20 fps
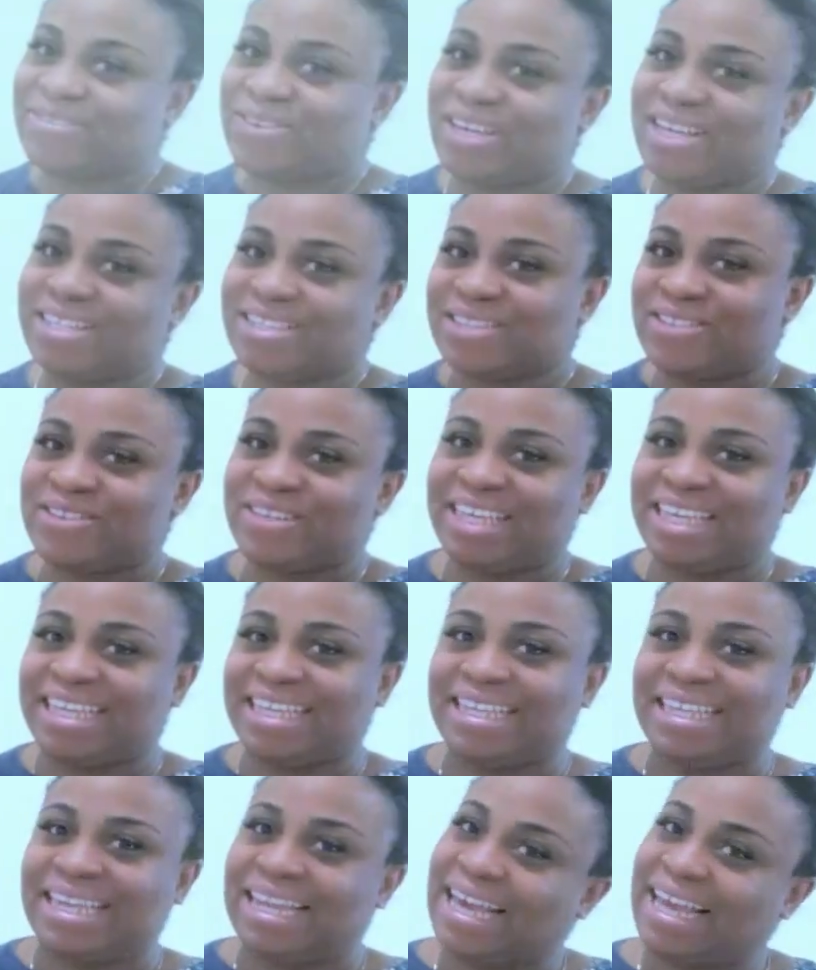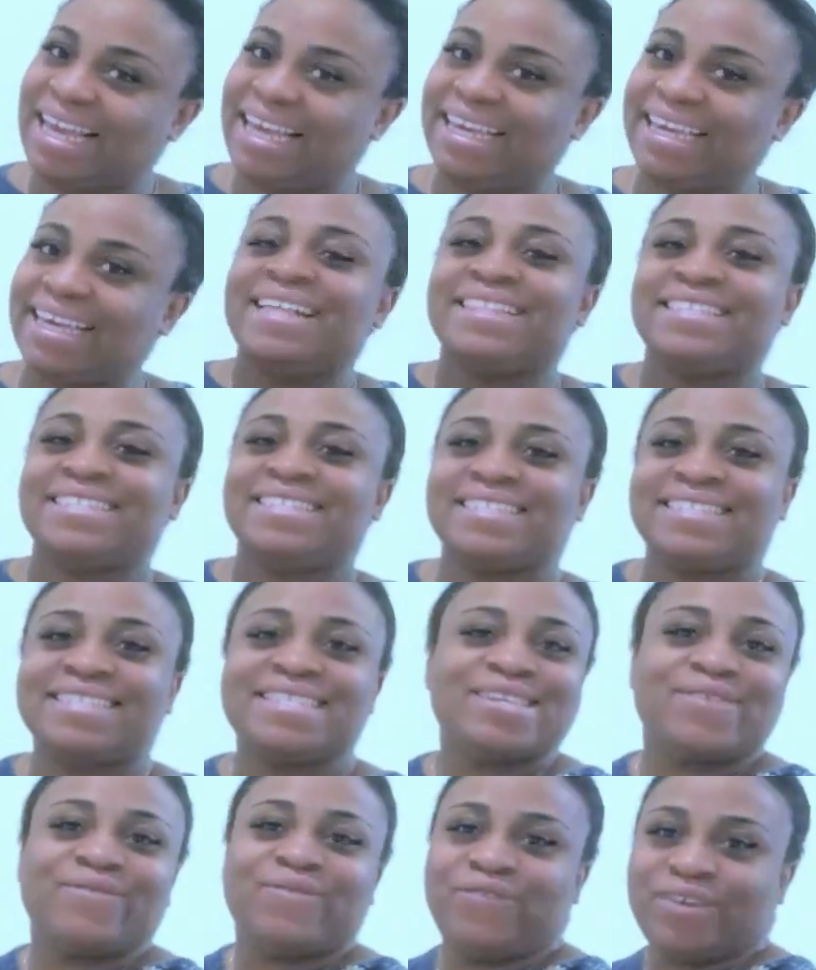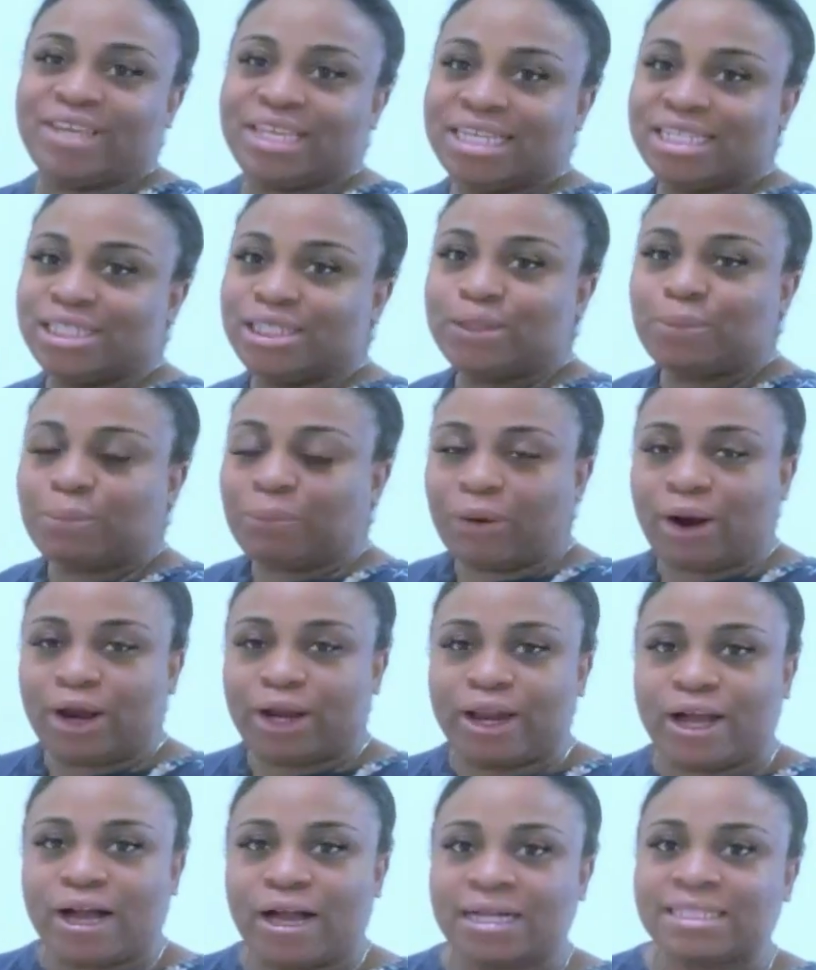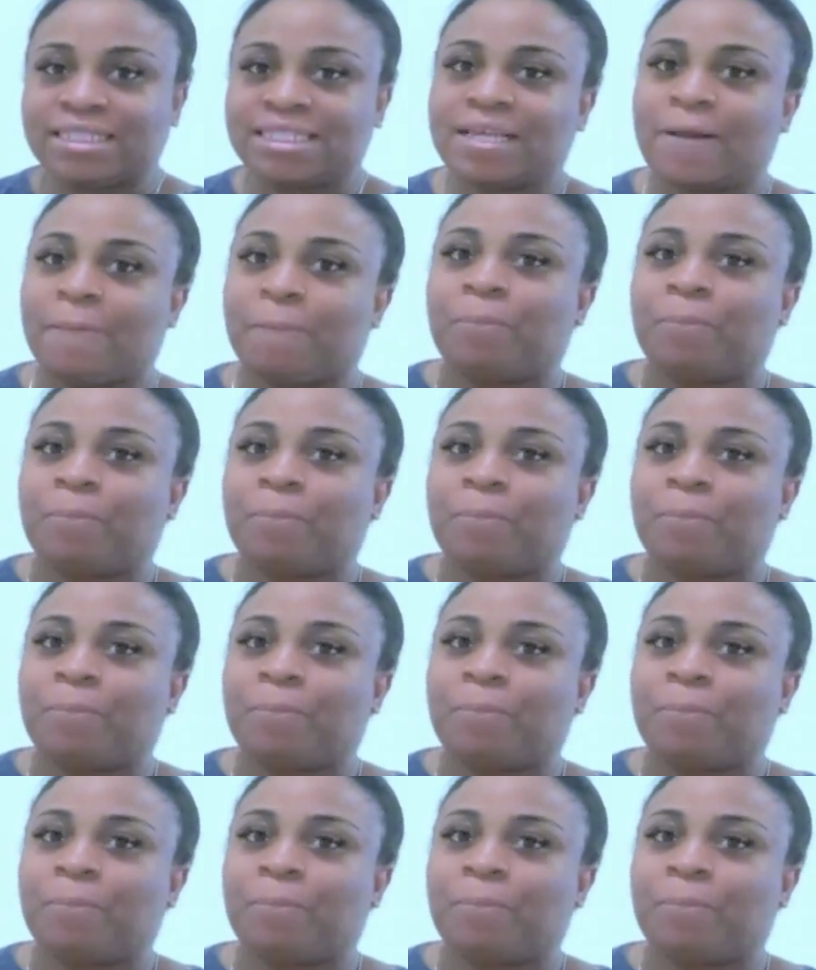what it's looking like. This is the finished product.